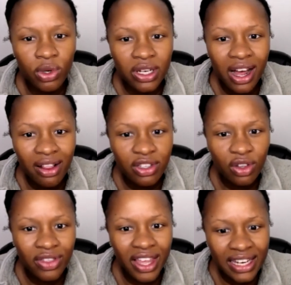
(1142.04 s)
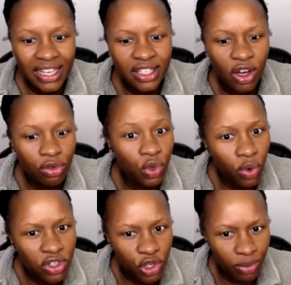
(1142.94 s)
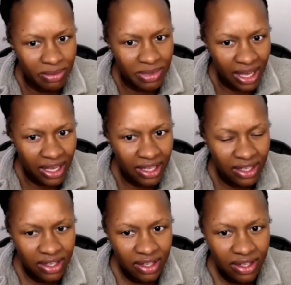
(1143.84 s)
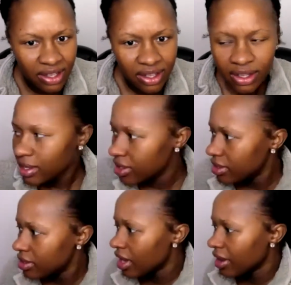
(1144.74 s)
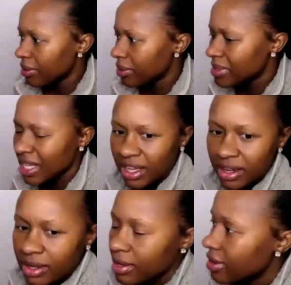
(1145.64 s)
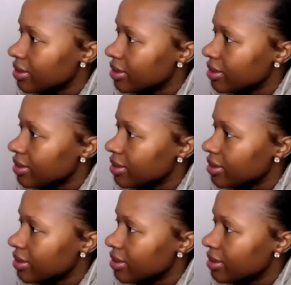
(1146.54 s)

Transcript: $20 on that needs to go towards your website? Do y'all get what I'm saying?